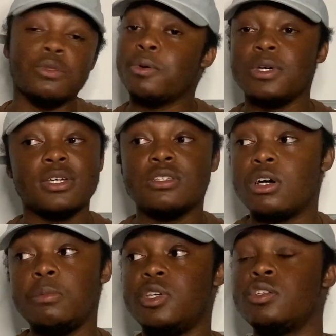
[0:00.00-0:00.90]
no one could
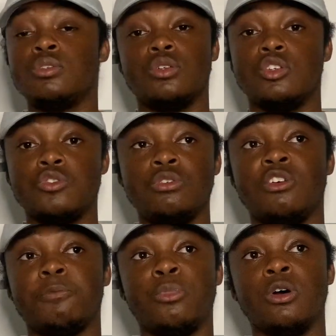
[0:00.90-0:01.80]
tell me it's not the
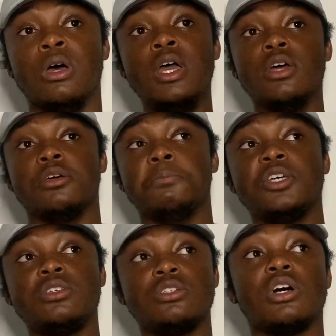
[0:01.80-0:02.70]
truth but the
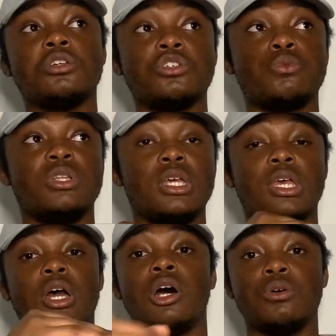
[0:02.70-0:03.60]
message i just want to
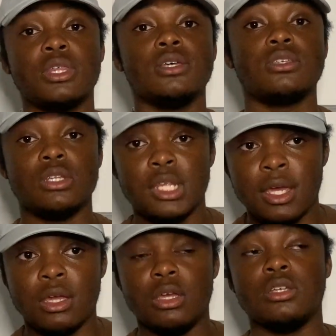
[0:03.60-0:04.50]
get out there
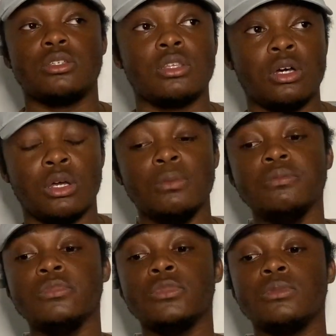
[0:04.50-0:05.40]
today is that
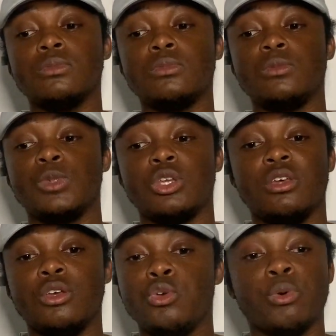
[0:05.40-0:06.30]

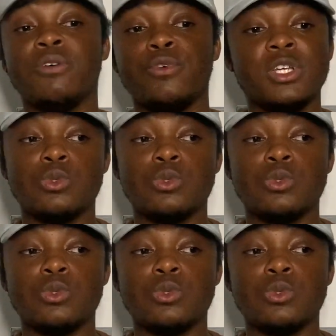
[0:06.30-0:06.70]
whoever is